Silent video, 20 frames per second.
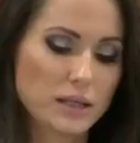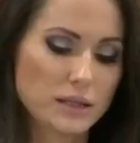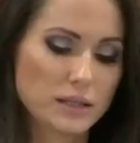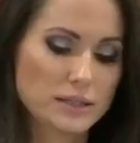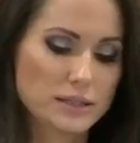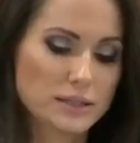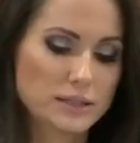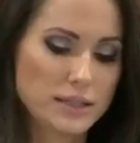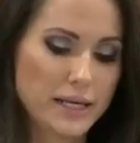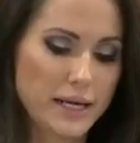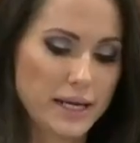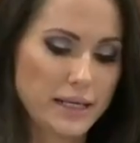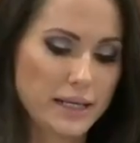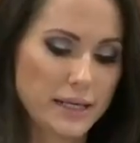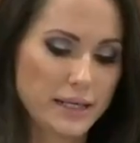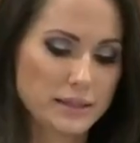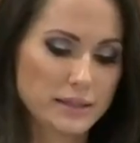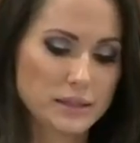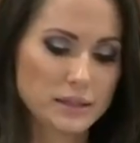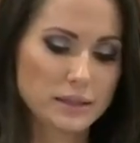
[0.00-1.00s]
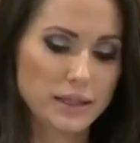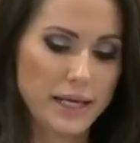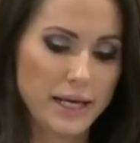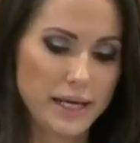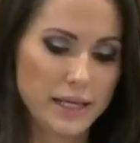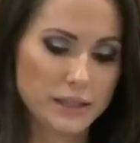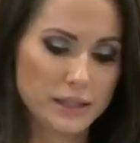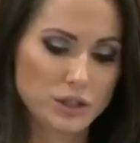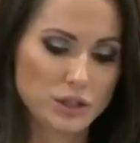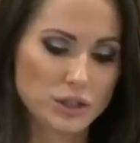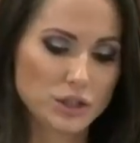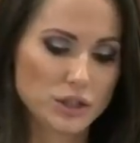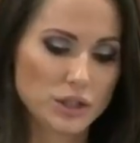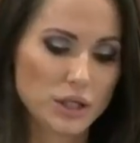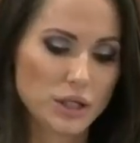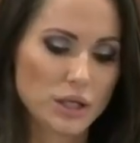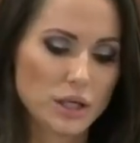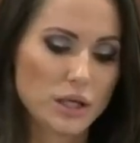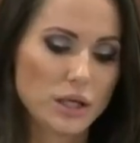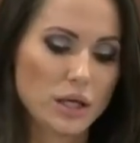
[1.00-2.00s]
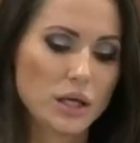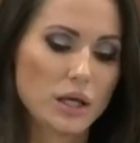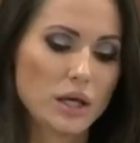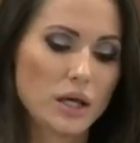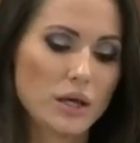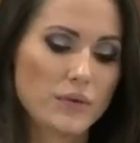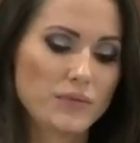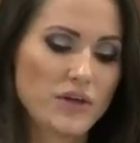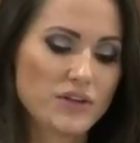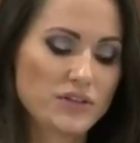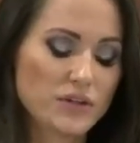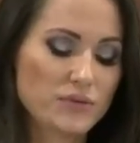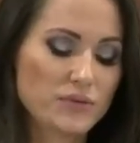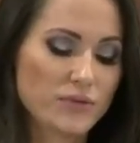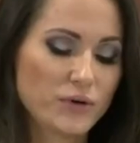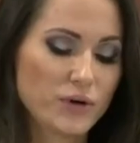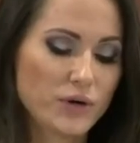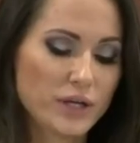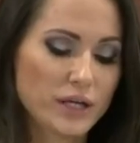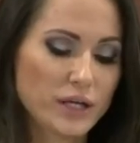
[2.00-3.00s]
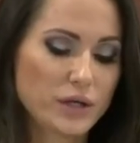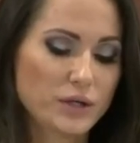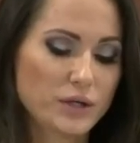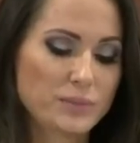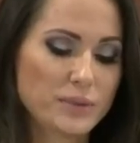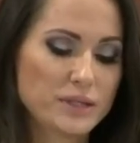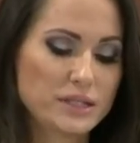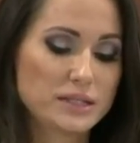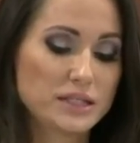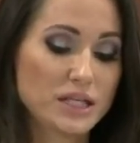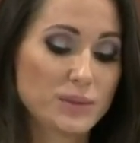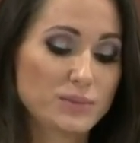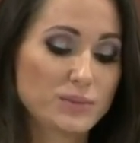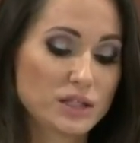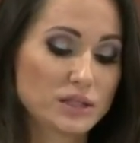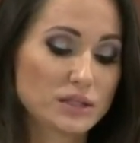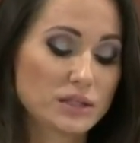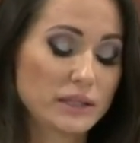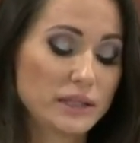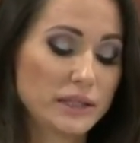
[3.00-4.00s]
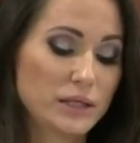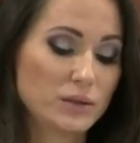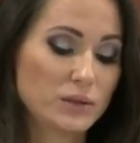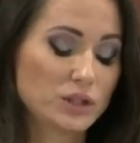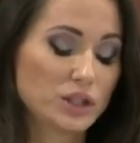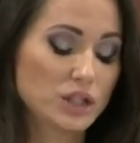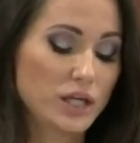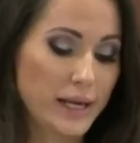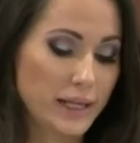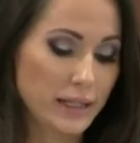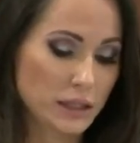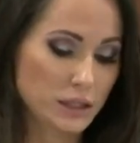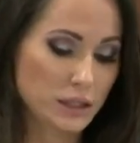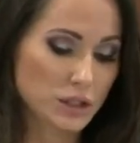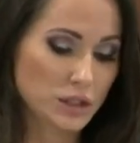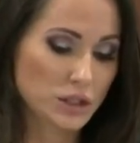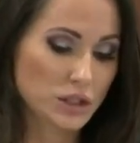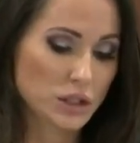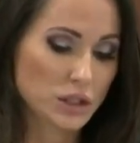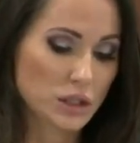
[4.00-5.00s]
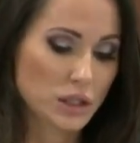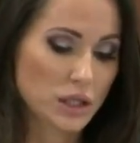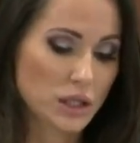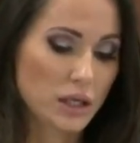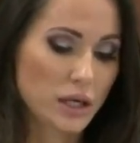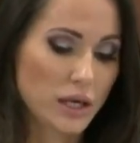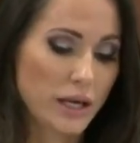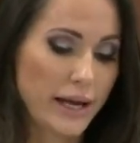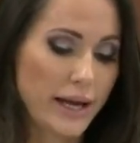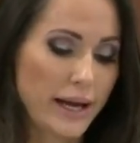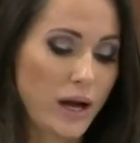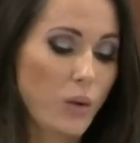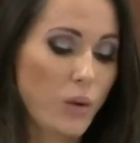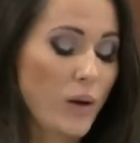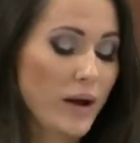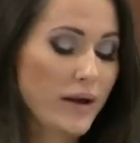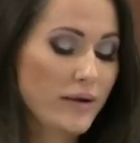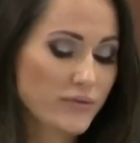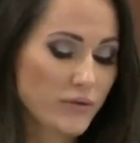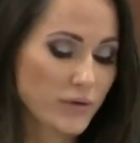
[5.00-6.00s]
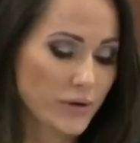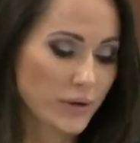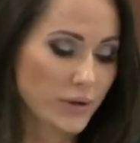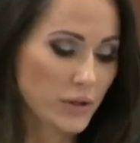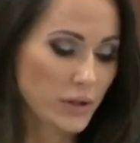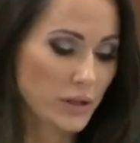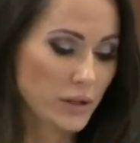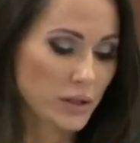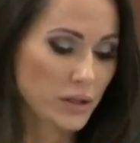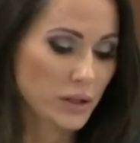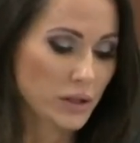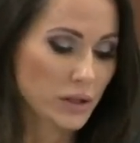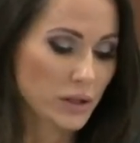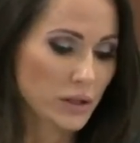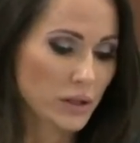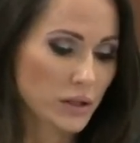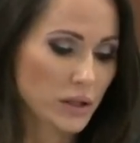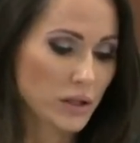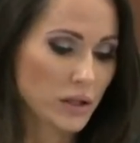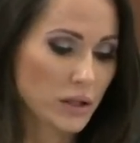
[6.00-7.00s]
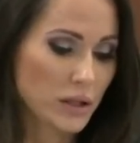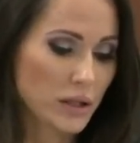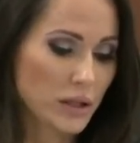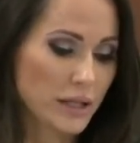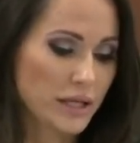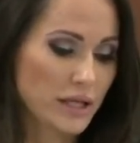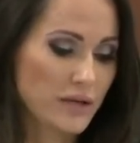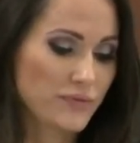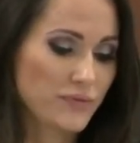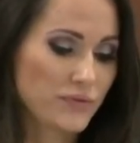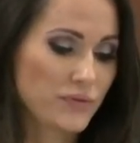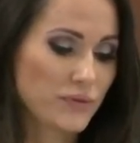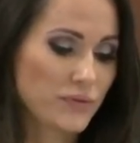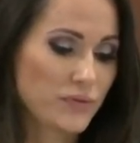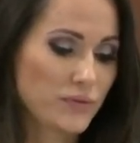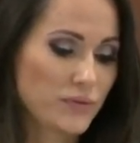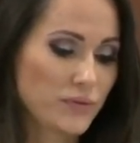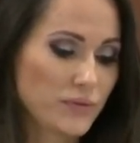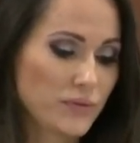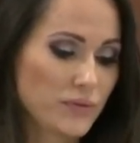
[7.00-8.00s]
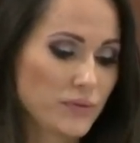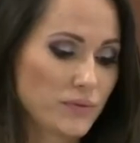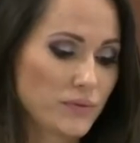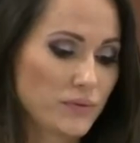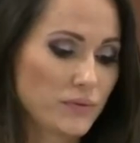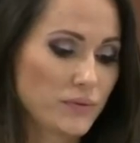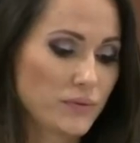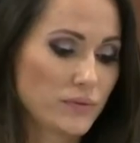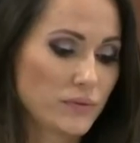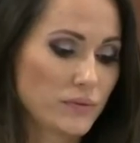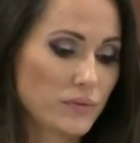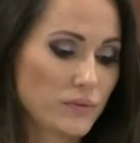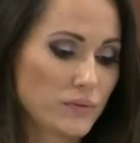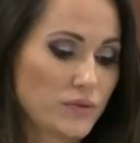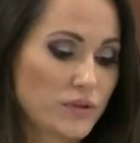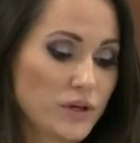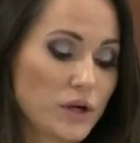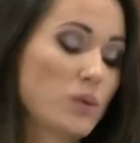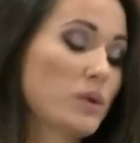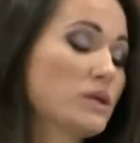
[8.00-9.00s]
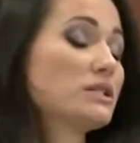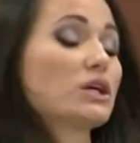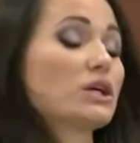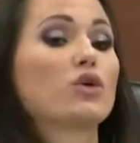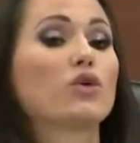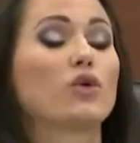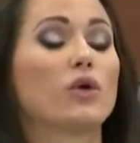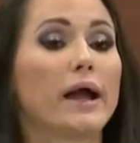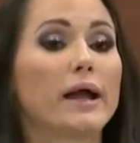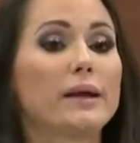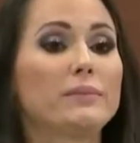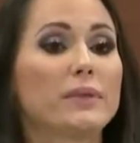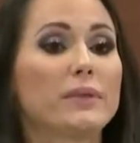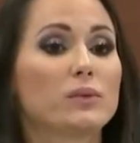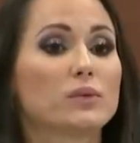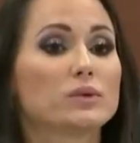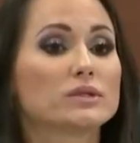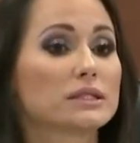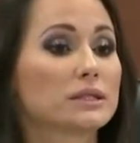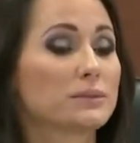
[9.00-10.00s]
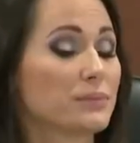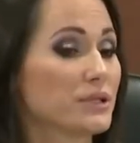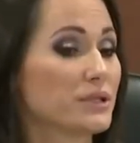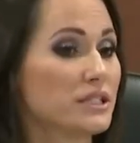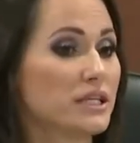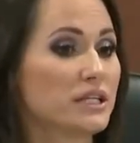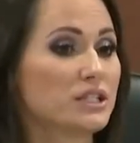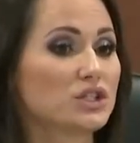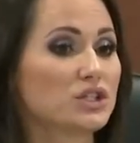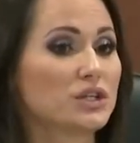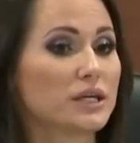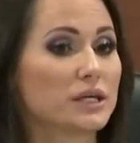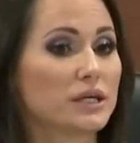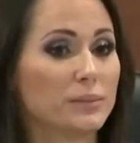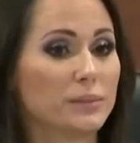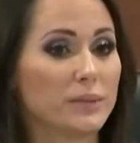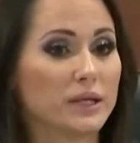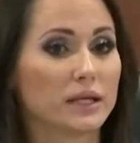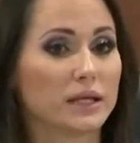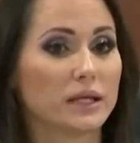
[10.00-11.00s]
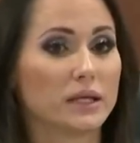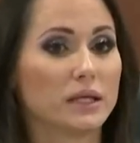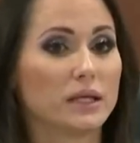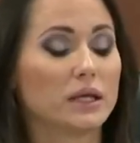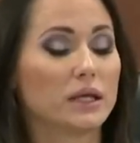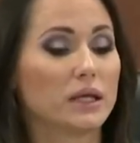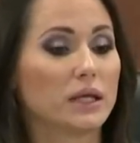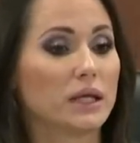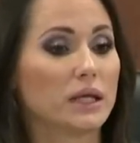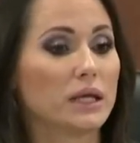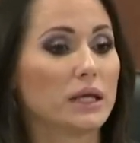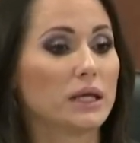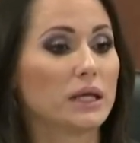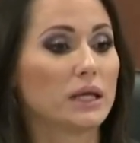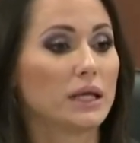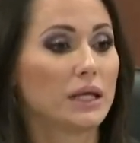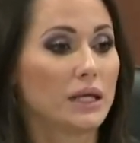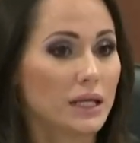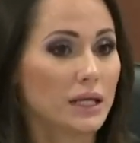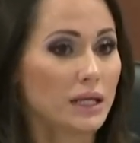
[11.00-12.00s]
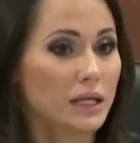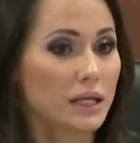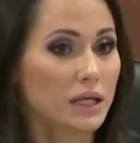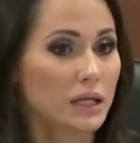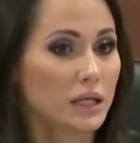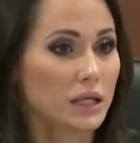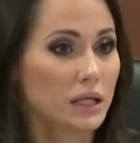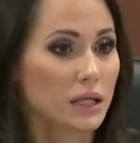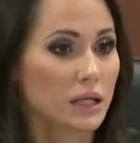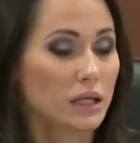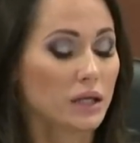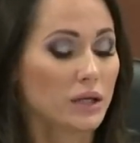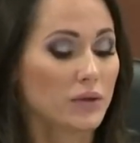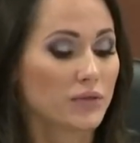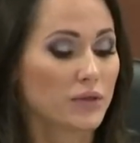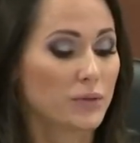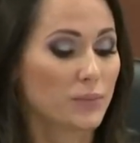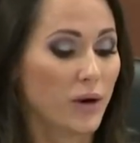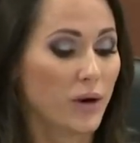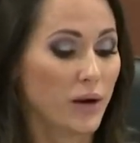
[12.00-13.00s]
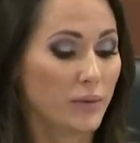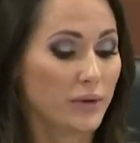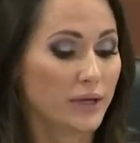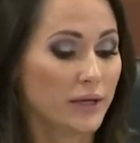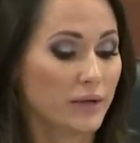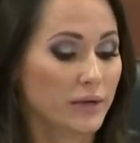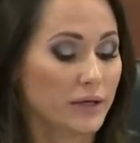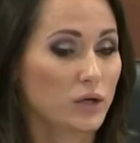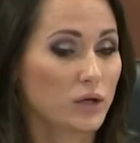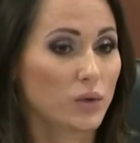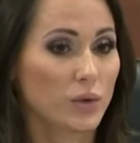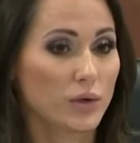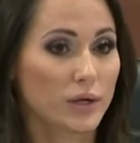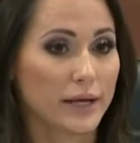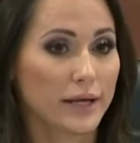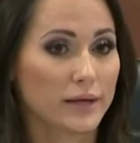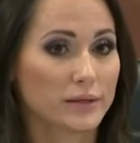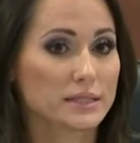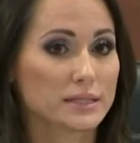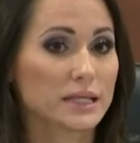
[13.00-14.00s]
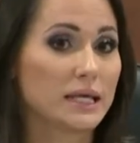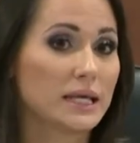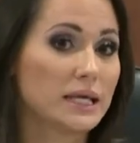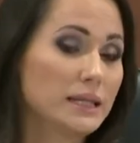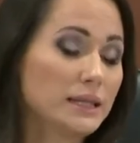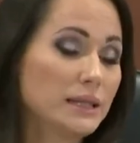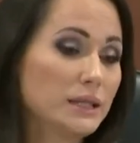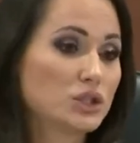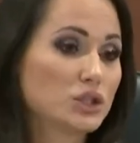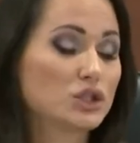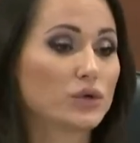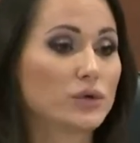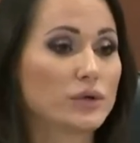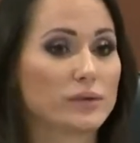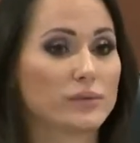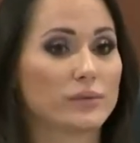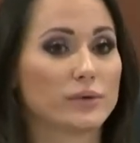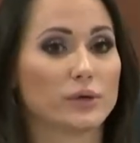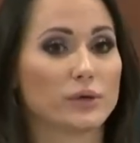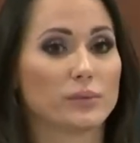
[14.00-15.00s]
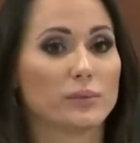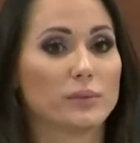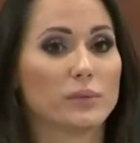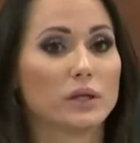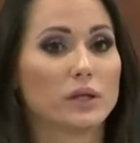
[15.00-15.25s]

the state has alleged that the verdict could be subject to legal challenge. However, if there was a crime that was potentially committed in the Broward County Courthouse in the jury room,